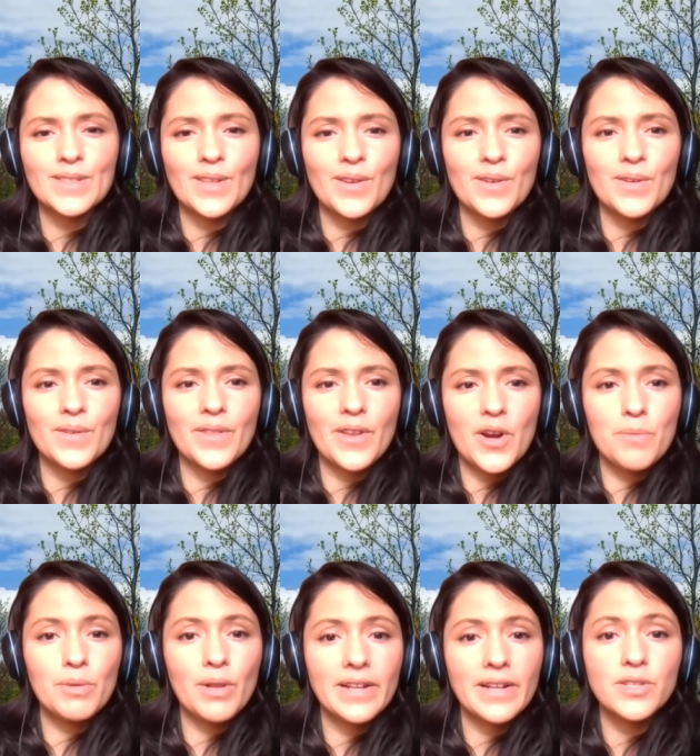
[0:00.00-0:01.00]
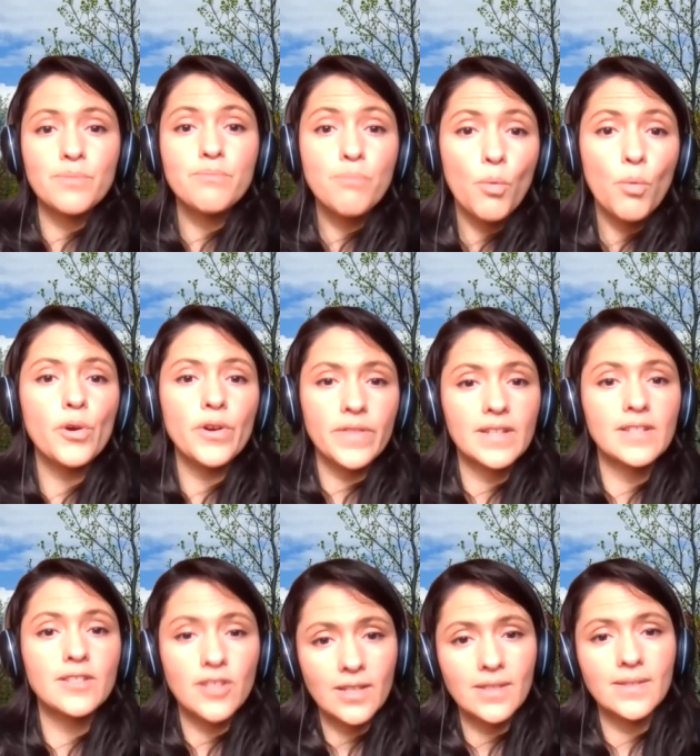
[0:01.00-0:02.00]
so they're applying to more
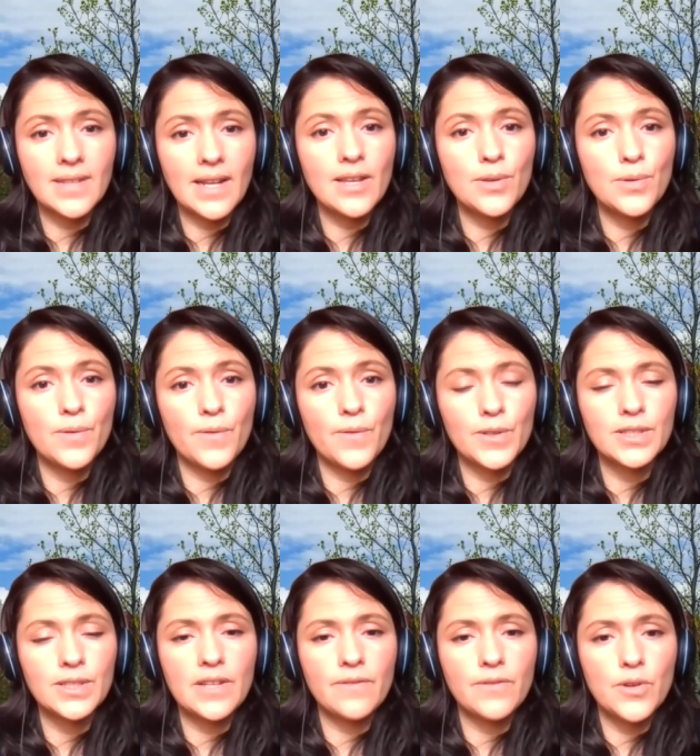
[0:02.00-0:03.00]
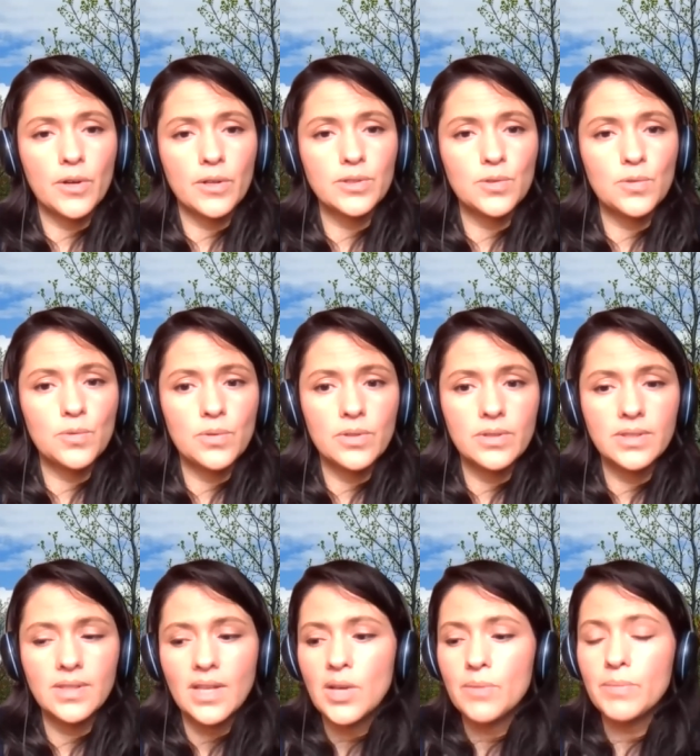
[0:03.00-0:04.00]
than just State University of New York
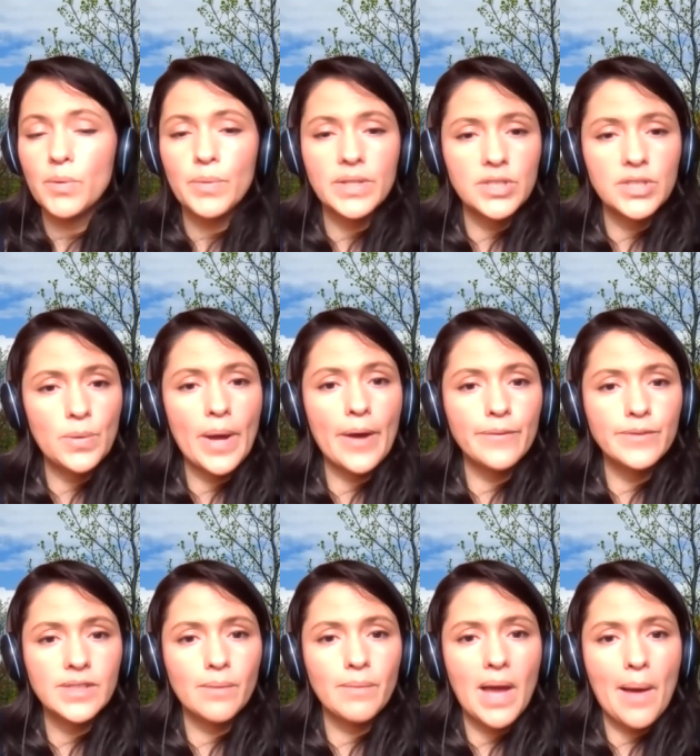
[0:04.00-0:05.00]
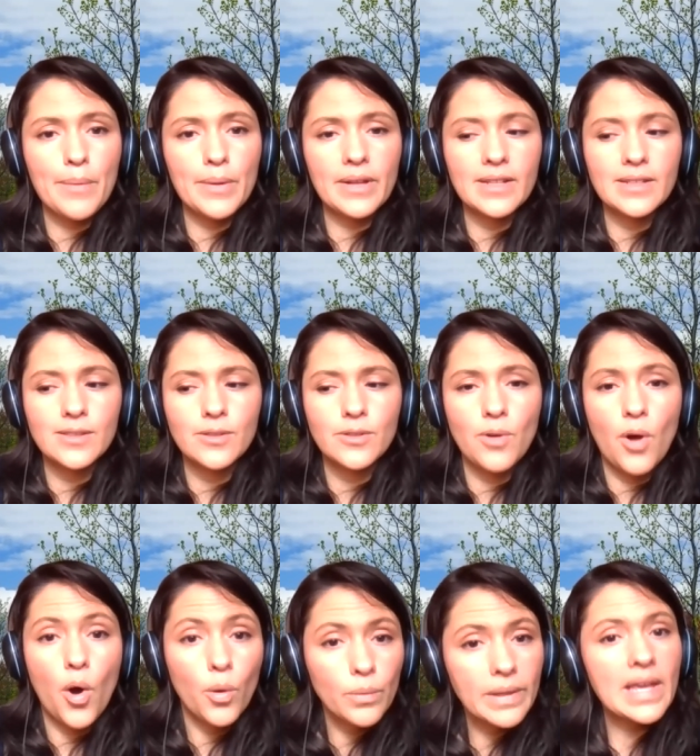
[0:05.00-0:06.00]
schools, but we do have some applicants who
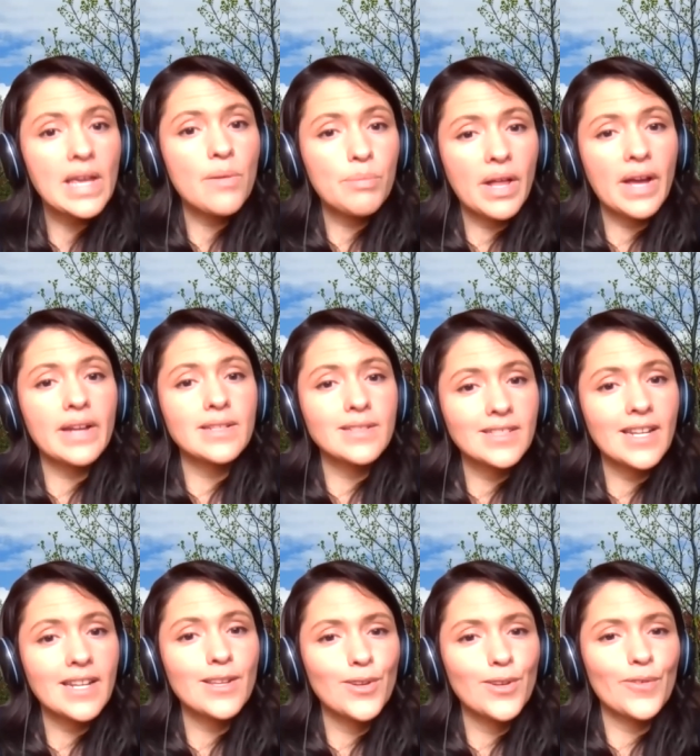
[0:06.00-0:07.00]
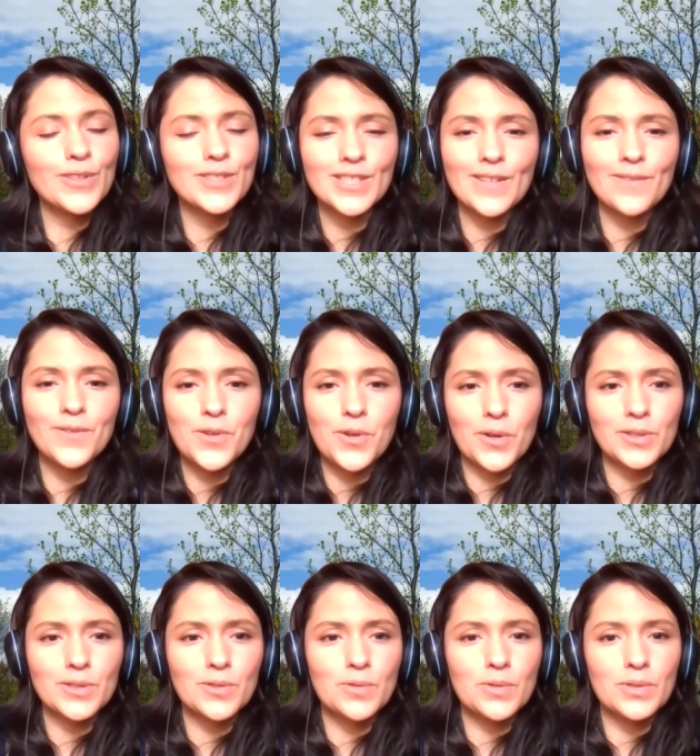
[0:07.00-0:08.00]
only apply to State University of New
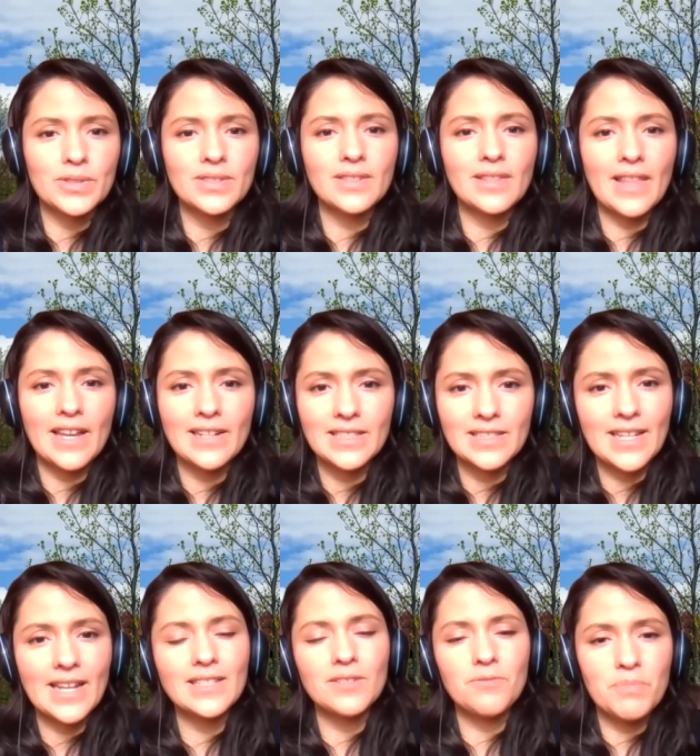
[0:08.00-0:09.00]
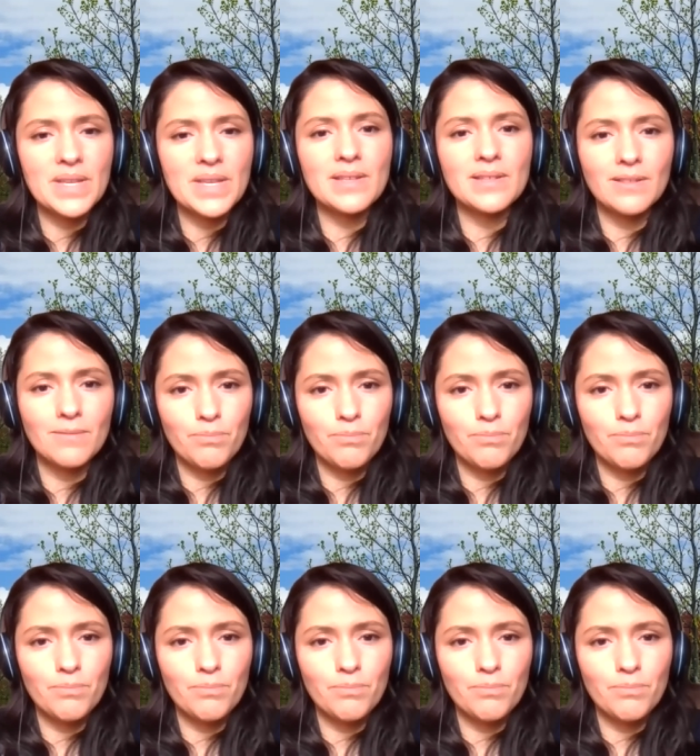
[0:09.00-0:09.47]
York schools. They tend to be